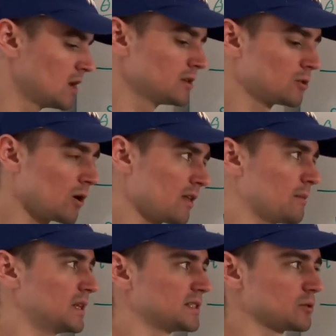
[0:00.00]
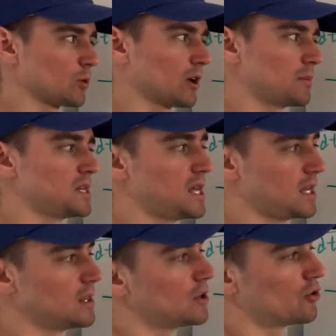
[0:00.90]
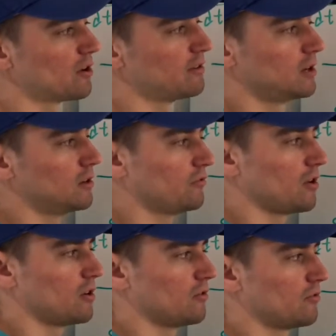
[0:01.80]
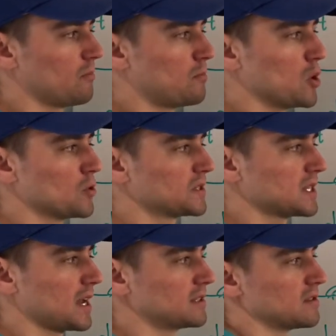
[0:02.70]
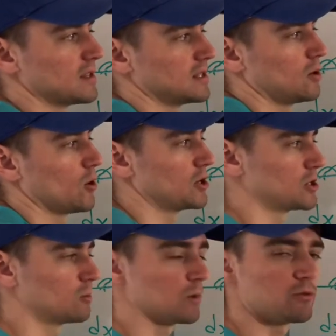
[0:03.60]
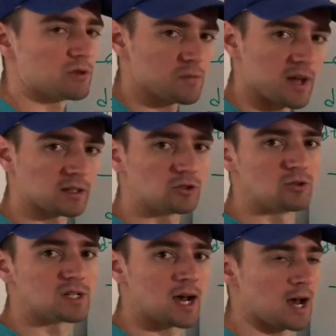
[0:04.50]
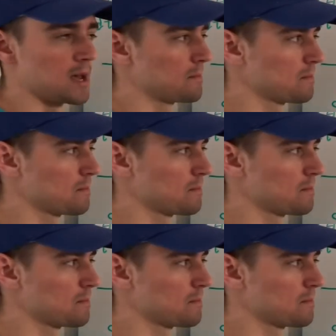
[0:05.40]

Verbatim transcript: So all that means is we're going to be taking the derivative of both sides of this equation with respect to time.